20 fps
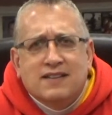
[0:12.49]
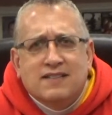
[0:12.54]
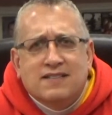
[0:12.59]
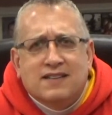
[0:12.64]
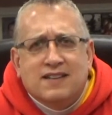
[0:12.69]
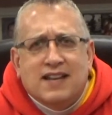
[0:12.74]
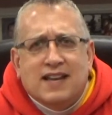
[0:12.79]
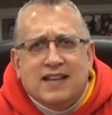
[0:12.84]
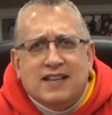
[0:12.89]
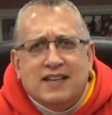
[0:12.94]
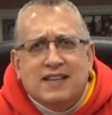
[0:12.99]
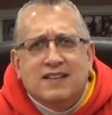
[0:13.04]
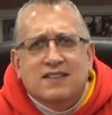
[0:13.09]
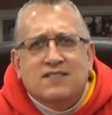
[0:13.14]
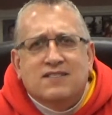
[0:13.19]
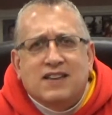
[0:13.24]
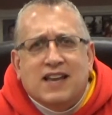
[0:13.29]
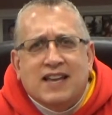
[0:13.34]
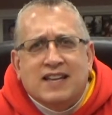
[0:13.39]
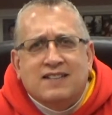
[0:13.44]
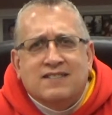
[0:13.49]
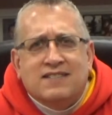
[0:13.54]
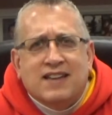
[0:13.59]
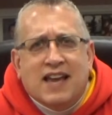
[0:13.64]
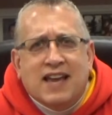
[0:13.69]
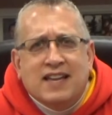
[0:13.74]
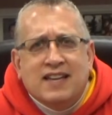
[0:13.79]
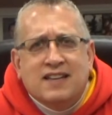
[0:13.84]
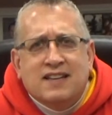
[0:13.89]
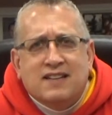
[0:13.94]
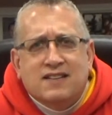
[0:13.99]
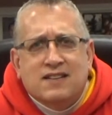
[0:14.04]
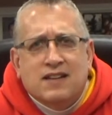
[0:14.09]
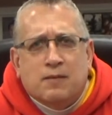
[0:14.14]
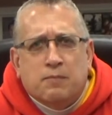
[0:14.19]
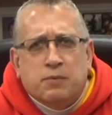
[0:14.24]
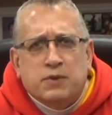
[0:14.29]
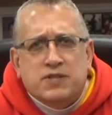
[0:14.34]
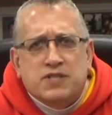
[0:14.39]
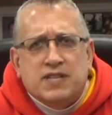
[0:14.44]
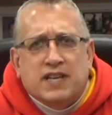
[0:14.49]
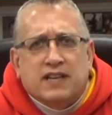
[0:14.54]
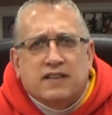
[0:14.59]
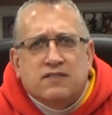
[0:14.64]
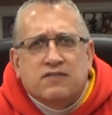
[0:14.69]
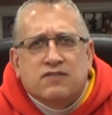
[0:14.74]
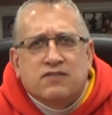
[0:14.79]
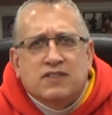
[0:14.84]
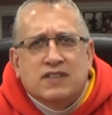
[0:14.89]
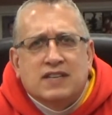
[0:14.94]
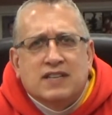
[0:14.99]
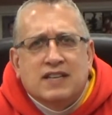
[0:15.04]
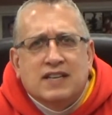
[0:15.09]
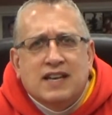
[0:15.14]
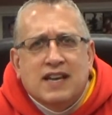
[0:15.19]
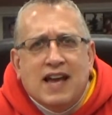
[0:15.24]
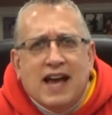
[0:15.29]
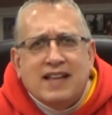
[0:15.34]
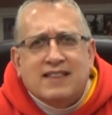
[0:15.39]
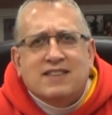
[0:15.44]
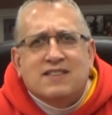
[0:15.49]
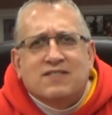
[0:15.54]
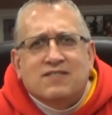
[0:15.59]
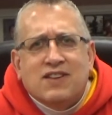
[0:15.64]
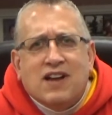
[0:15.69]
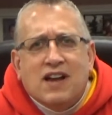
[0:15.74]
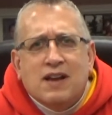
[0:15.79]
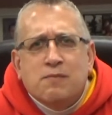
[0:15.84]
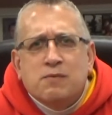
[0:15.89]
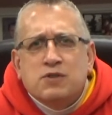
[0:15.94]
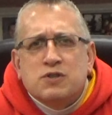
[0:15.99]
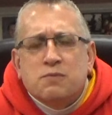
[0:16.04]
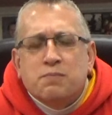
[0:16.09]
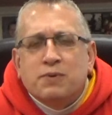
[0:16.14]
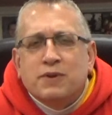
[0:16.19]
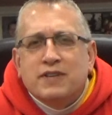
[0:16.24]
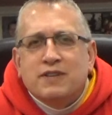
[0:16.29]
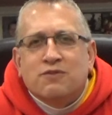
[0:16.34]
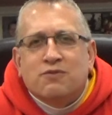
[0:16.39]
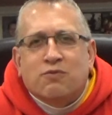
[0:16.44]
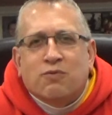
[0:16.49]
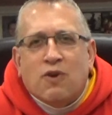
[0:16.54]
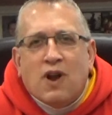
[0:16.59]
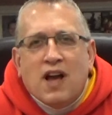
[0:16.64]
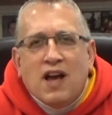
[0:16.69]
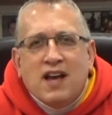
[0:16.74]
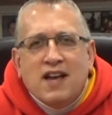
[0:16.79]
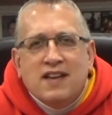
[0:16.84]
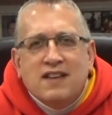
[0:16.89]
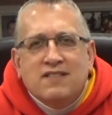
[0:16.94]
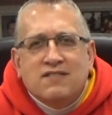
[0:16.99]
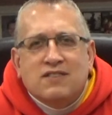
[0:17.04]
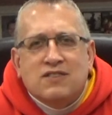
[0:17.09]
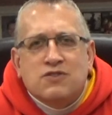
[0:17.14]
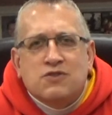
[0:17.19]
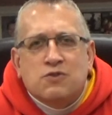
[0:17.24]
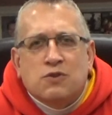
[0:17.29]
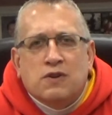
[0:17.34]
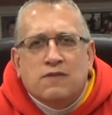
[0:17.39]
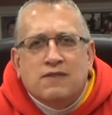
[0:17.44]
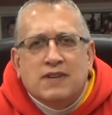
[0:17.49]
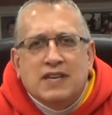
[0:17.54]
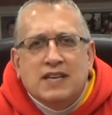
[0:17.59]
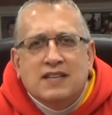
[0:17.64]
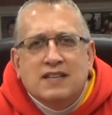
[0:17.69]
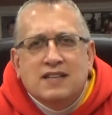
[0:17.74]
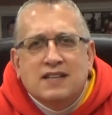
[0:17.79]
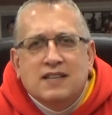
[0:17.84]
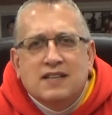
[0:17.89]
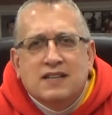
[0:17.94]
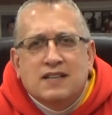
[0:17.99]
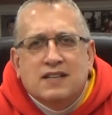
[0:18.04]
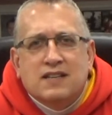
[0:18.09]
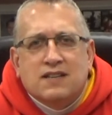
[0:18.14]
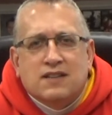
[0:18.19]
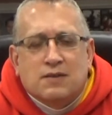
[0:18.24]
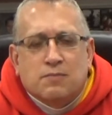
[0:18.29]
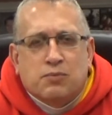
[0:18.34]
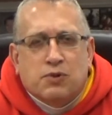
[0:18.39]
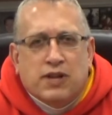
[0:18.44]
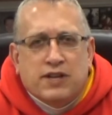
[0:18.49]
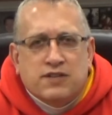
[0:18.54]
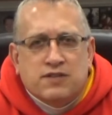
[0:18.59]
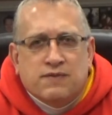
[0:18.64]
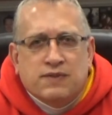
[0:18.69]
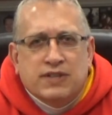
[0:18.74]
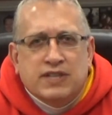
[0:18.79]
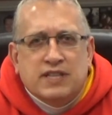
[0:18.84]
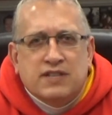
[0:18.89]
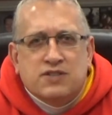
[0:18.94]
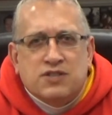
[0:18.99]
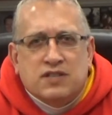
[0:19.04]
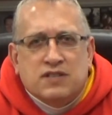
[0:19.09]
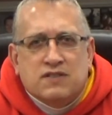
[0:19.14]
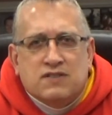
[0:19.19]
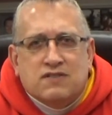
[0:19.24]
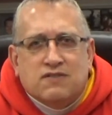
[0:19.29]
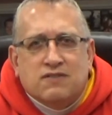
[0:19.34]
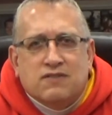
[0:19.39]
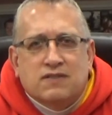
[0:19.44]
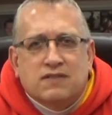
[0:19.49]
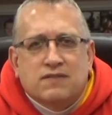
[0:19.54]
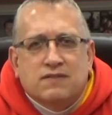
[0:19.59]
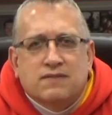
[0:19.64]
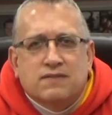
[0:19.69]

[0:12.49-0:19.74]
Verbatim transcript: Today is a day number six. At this time, would you please rise and join me in the Pledge of Allegiance?